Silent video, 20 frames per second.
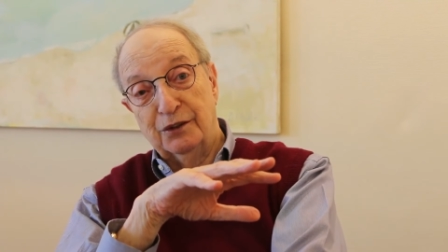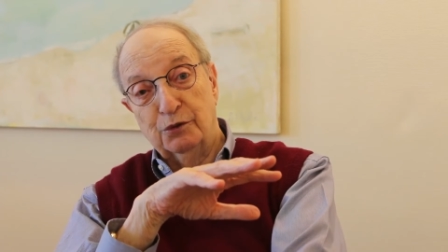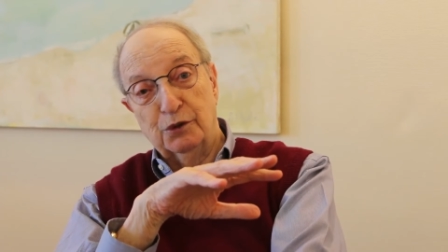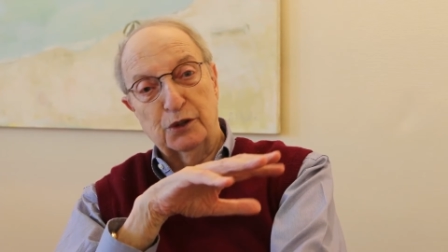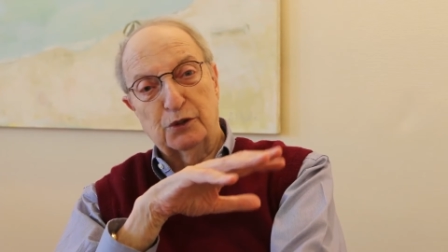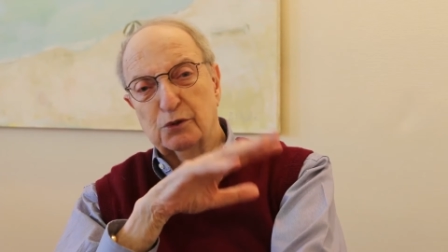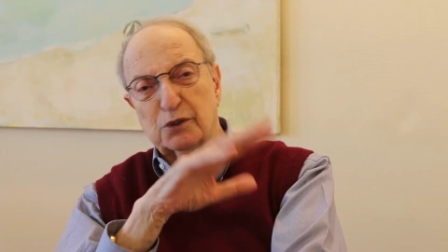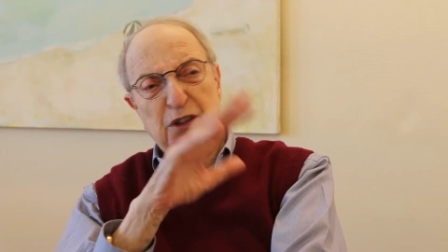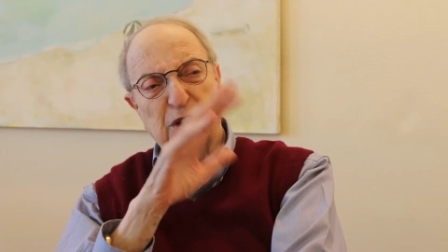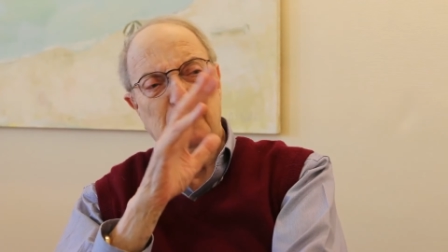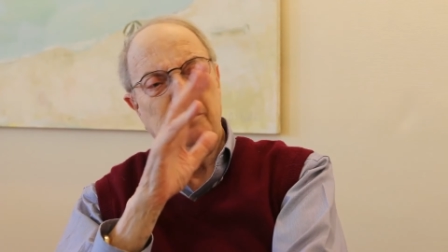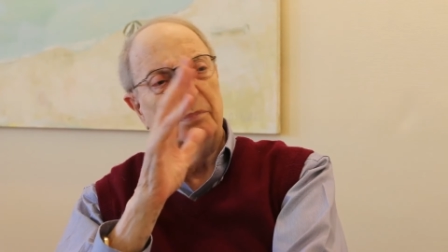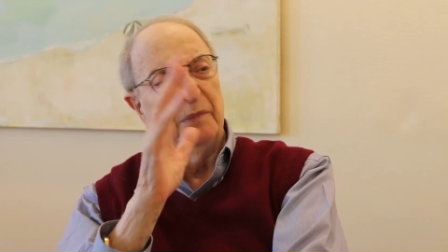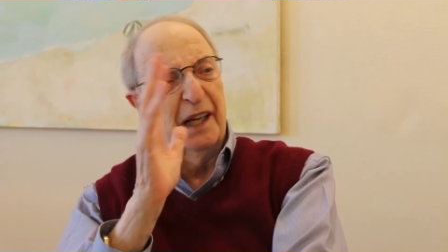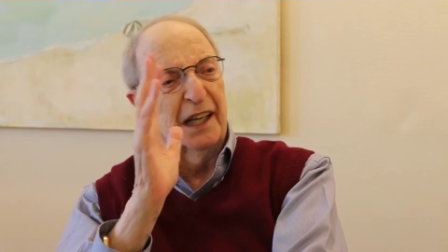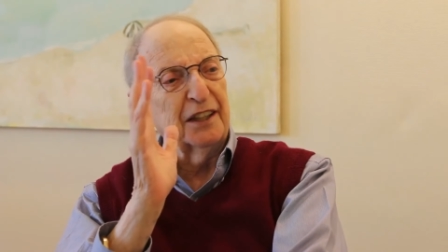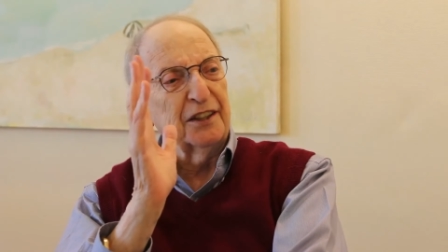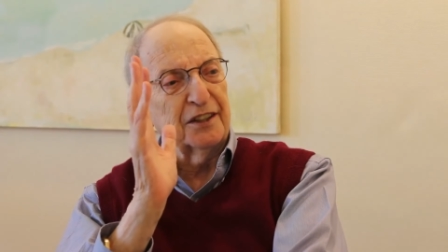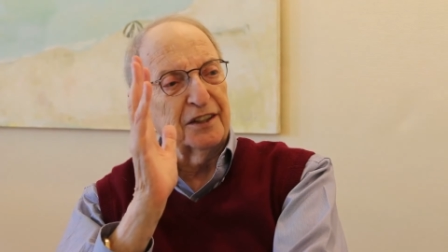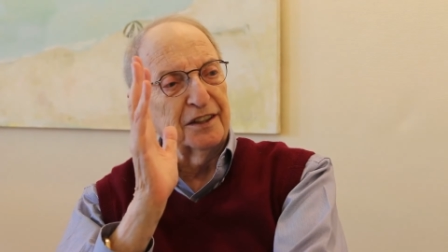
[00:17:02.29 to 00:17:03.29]
which was a
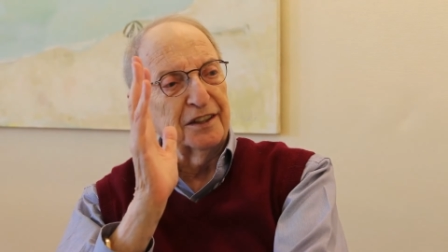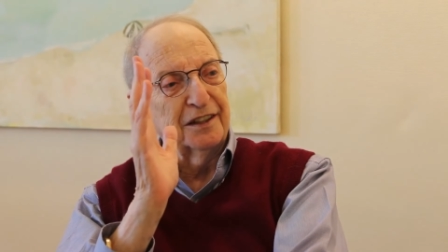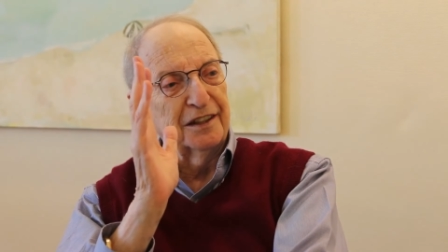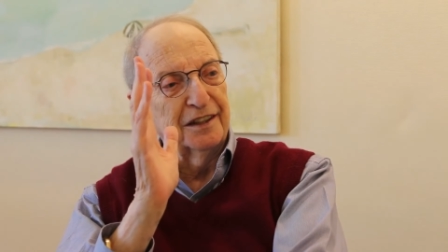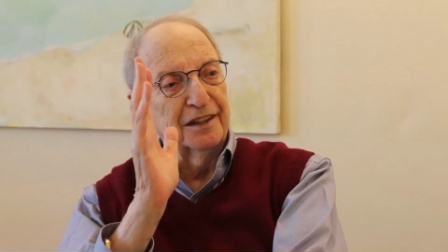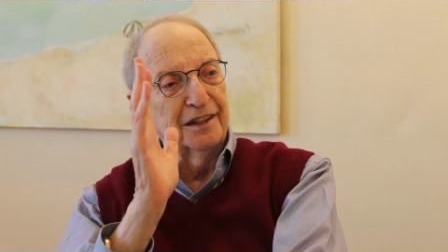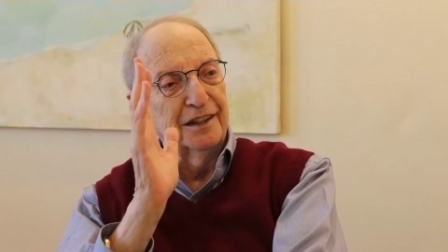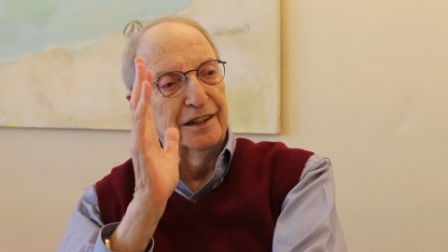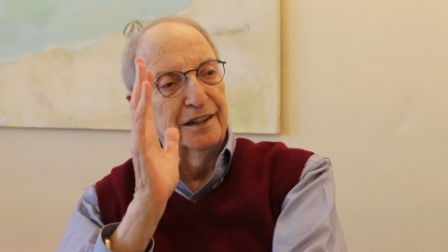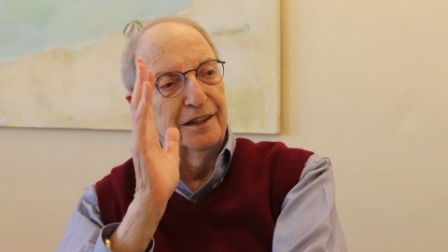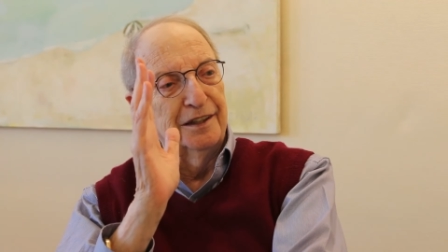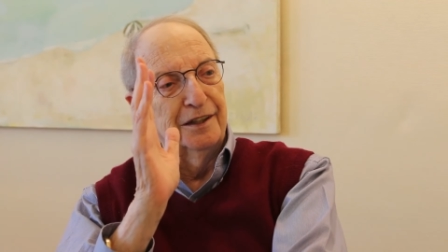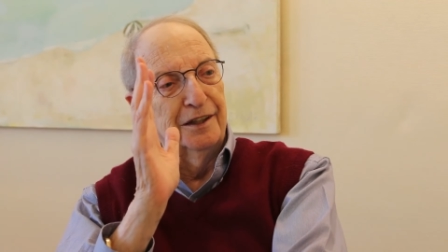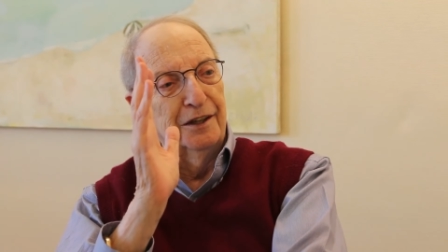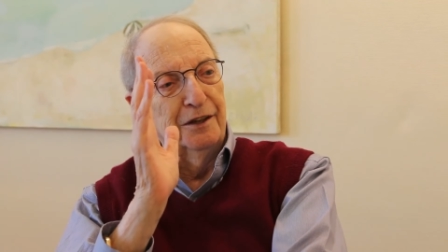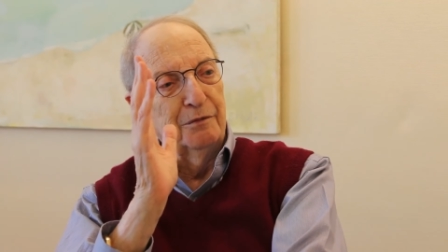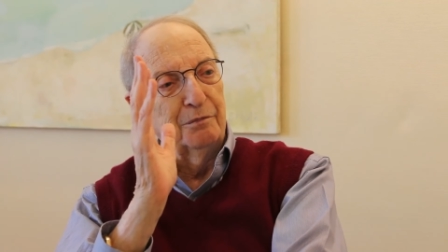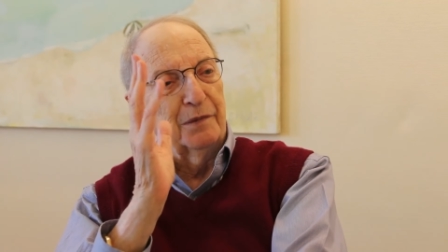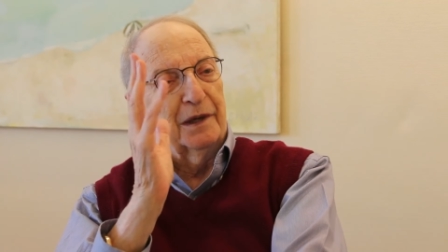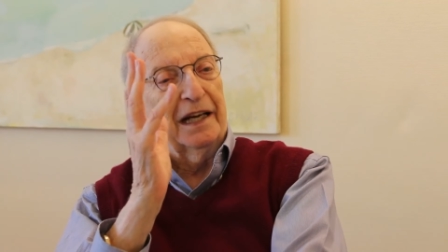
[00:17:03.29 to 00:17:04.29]
mess.
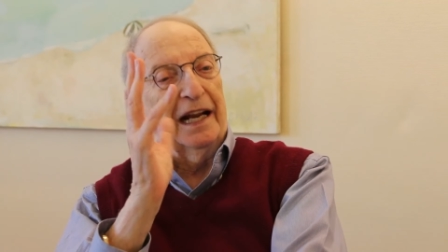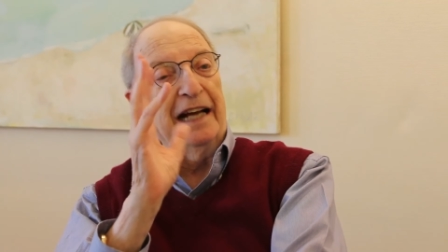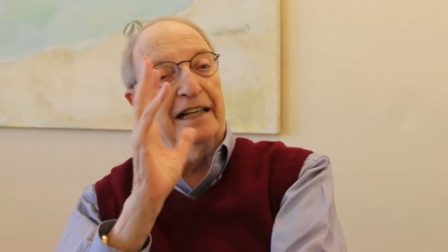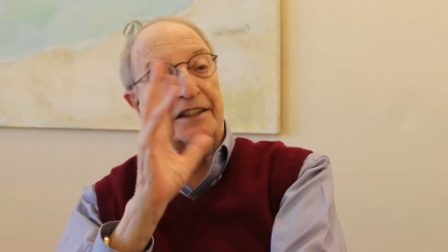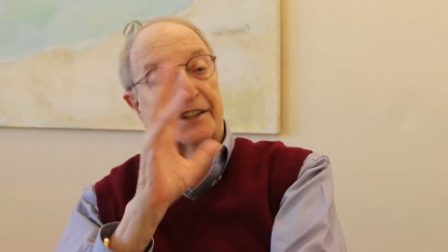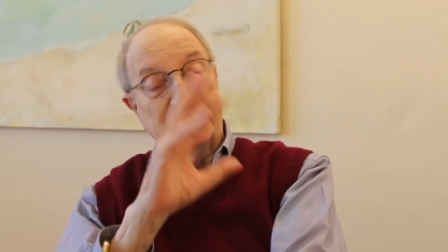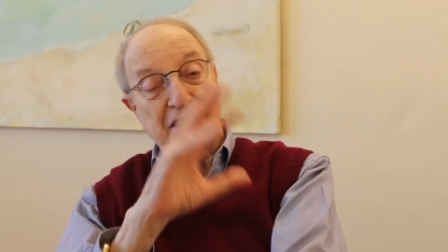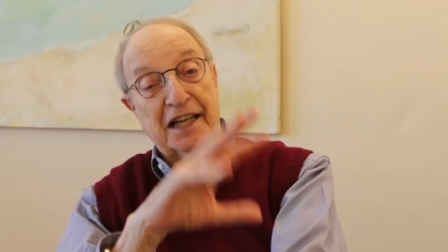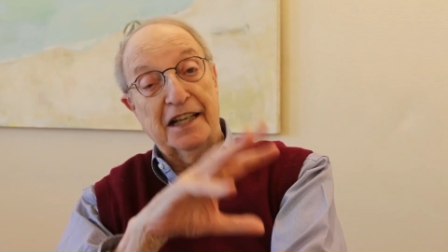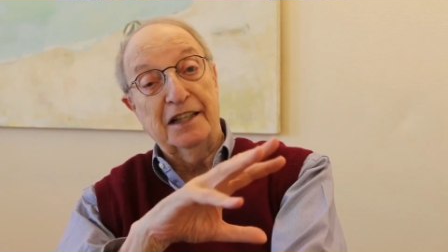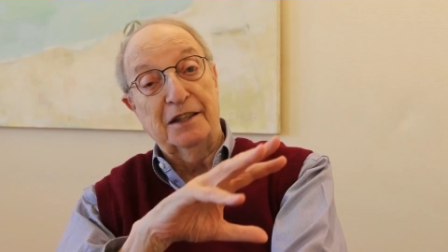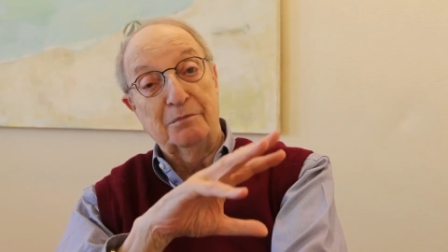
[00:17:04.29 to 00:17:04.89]
But I say